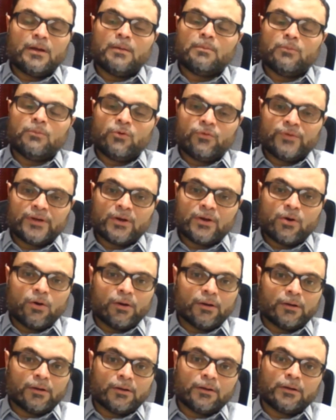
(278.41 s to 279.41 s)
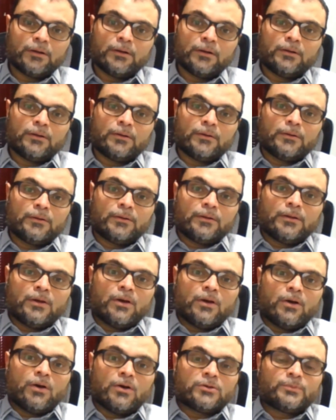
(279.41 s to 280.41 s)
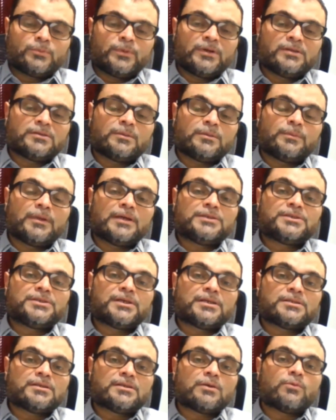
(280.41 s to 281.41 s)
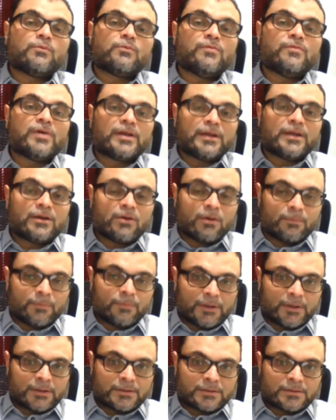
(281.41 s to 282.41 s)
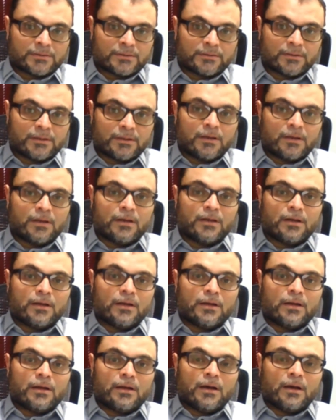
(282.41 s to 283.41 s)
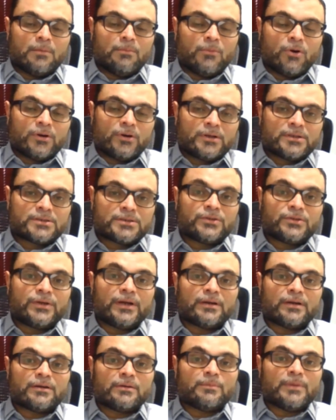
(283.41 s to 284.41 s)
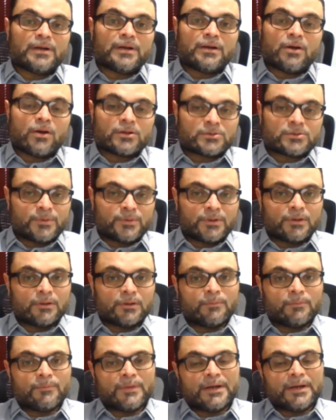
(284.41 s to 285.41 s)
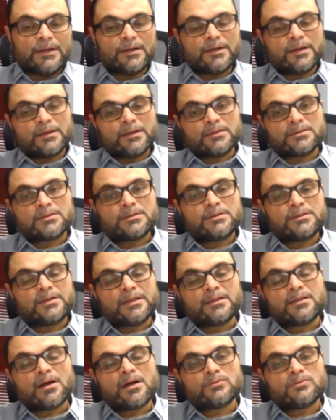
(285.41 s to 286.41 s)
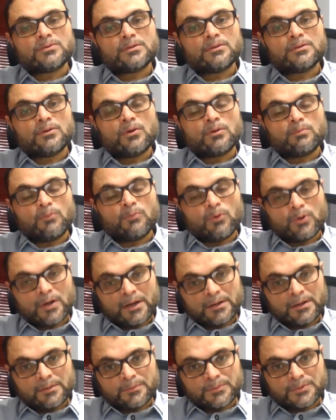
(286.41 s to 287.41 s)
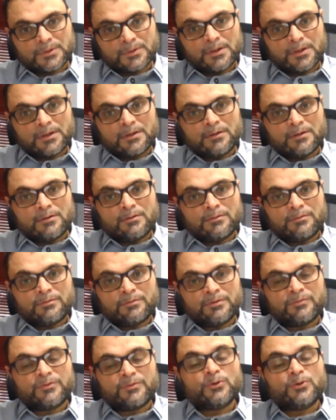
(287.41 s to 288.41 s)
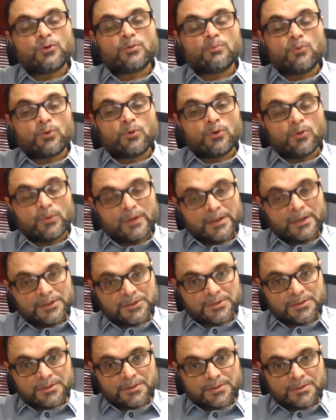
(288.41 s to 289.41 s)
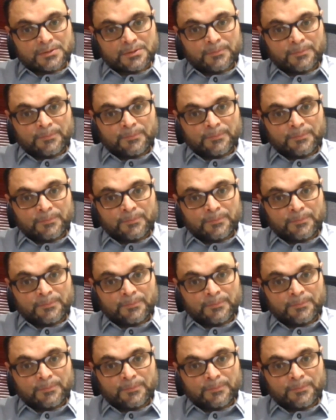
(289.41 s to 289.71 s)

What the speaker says: Moving on, hospital supply chains are very complex. A modest 300-bed hospital entails 10,000 or more items, 50 or more locations,